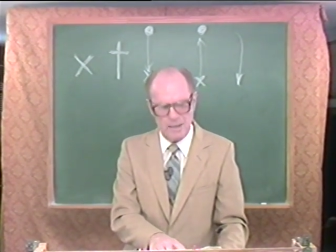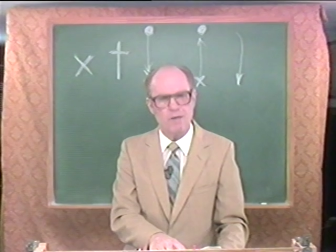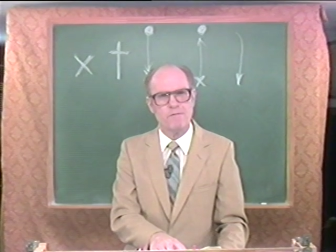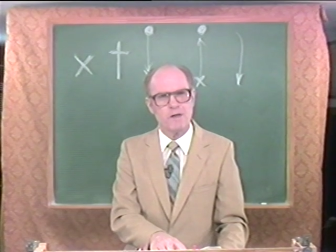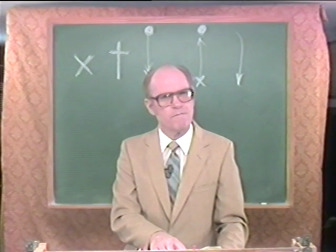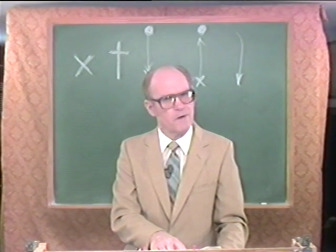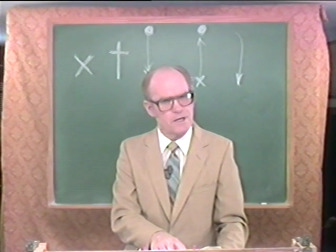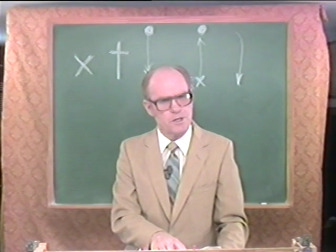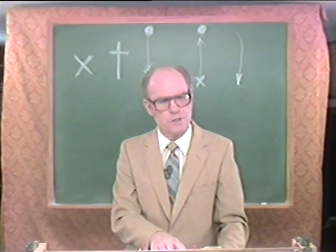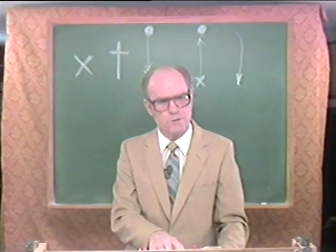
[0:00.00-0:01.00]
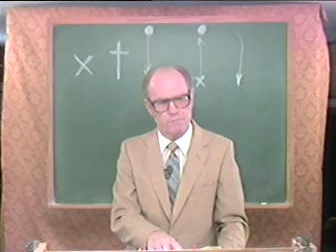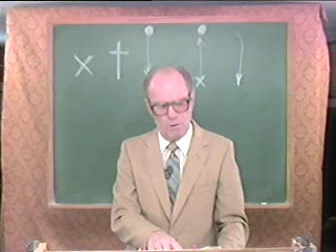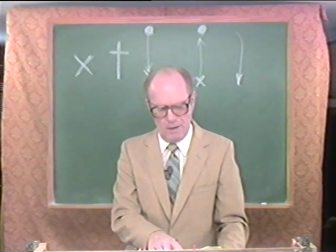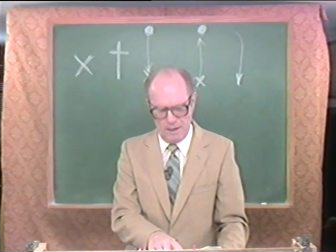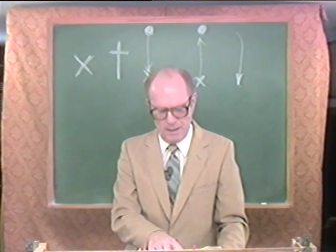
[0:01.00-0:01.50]
of the afflictions of
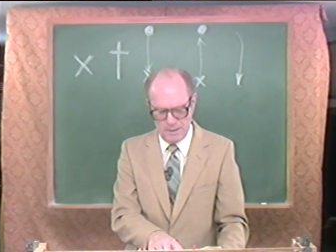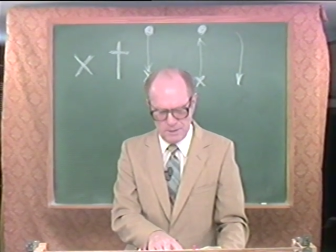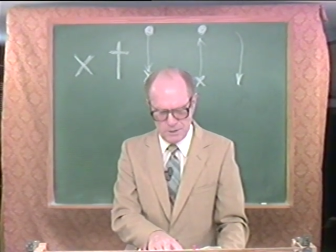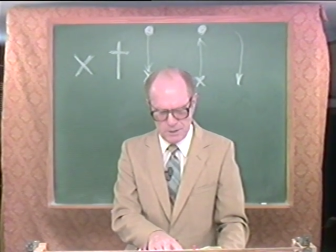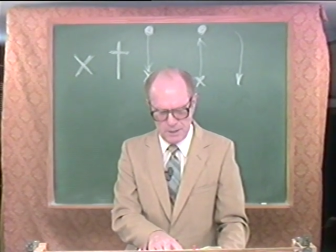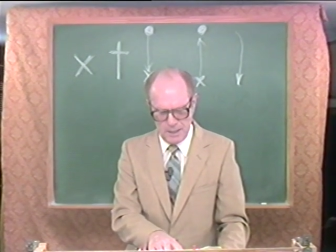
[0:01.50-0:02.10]
Christ,